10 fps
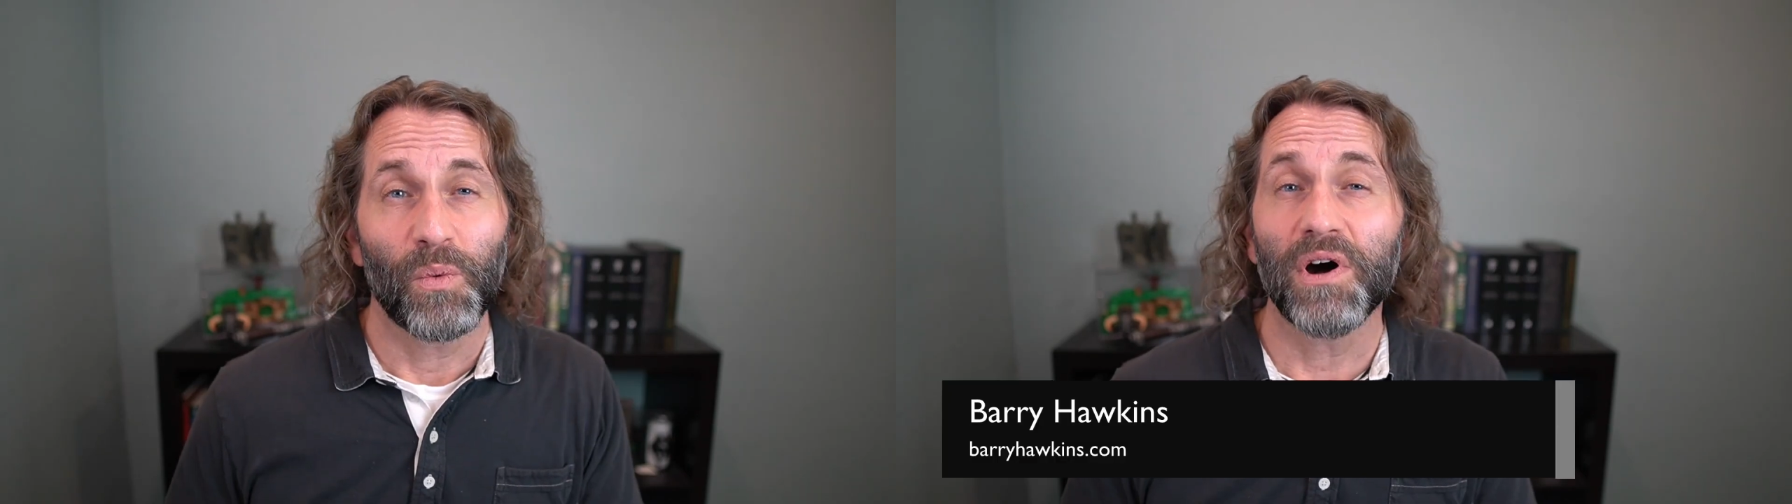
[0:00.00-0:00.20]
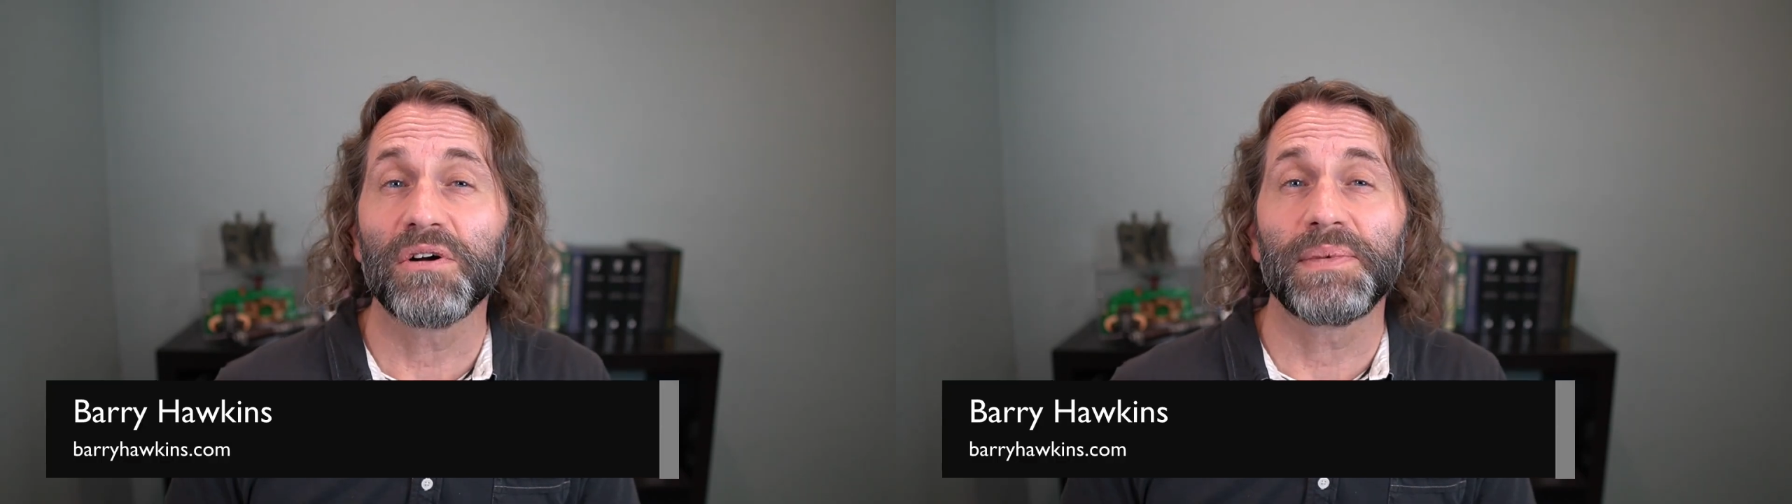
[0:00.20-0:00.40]

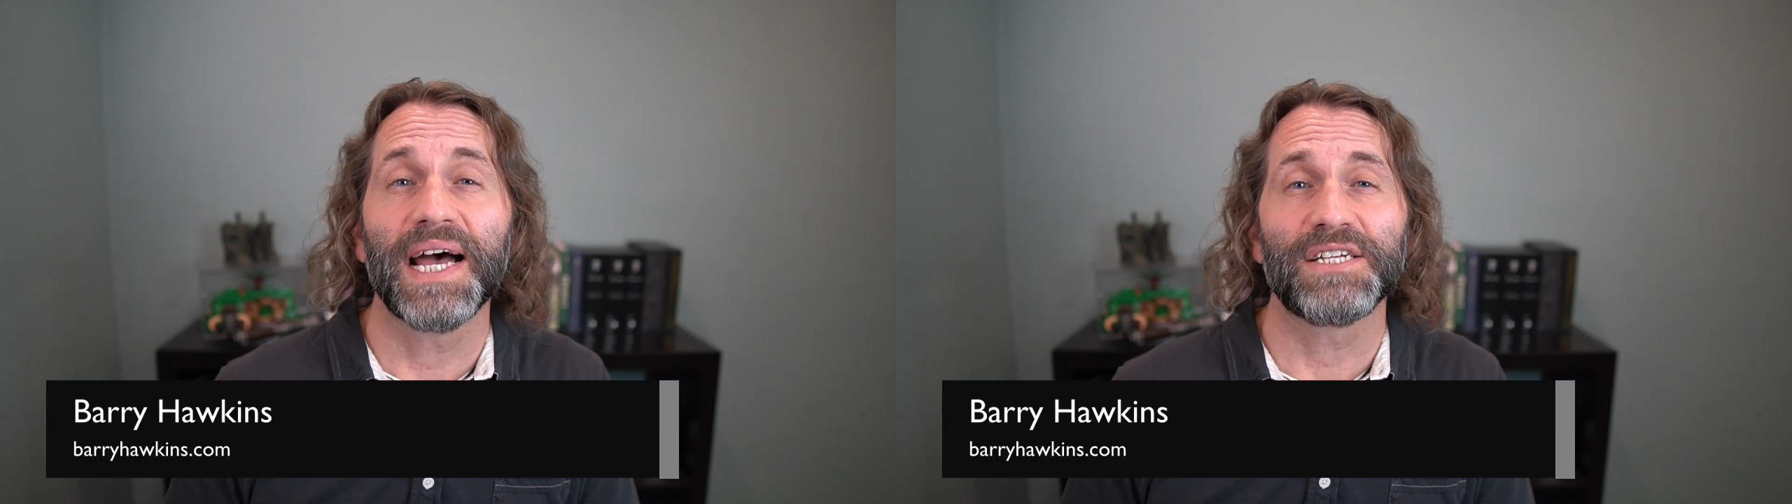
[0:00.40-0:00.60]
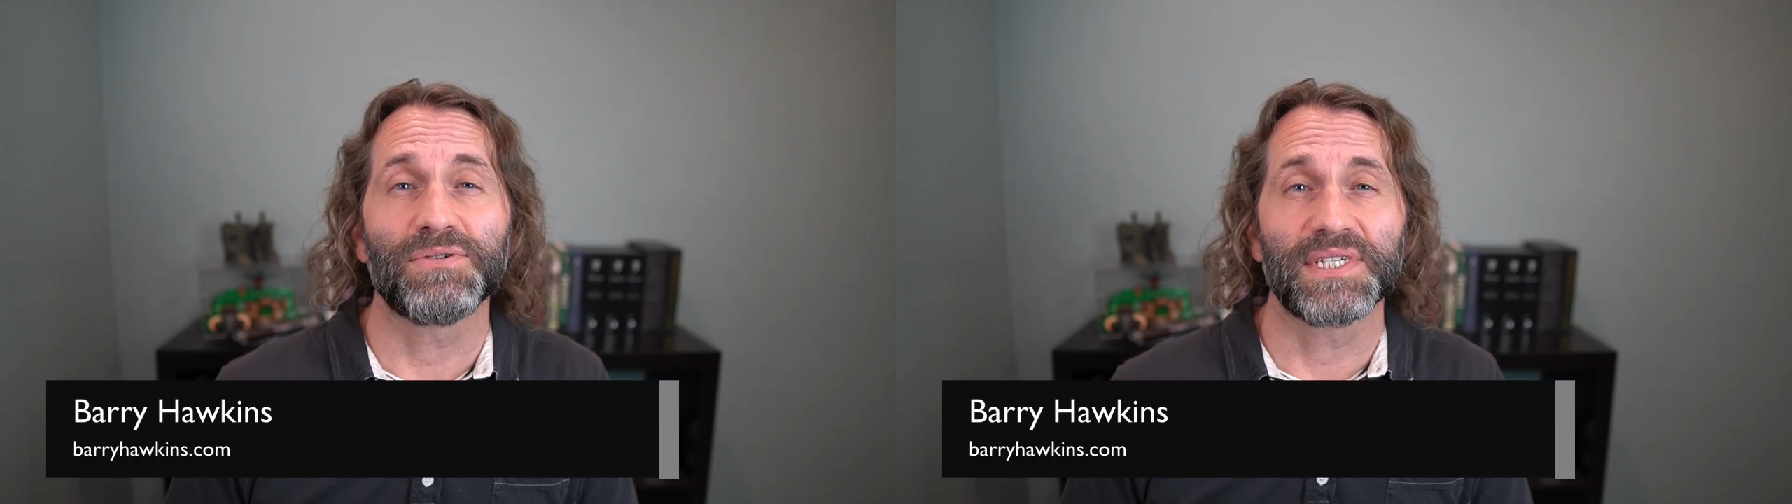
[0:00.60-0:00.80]
Welcome to
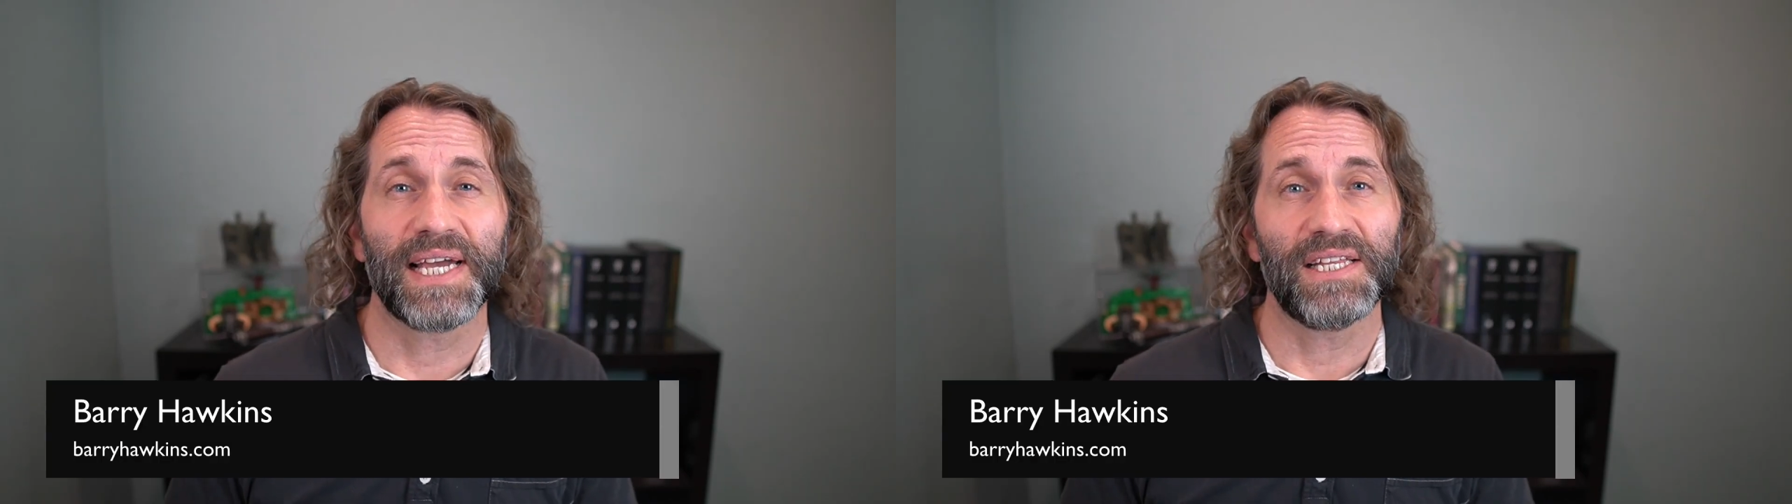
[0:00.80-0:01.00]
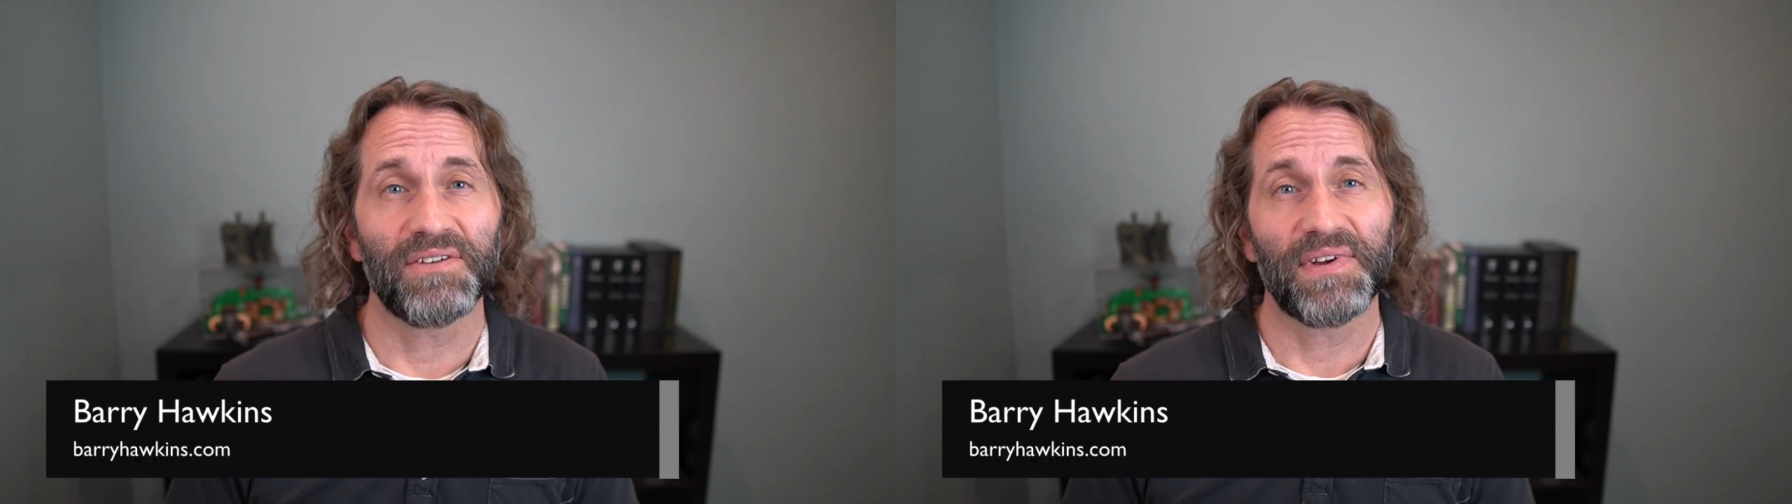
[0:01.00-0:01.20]
Agile Scaling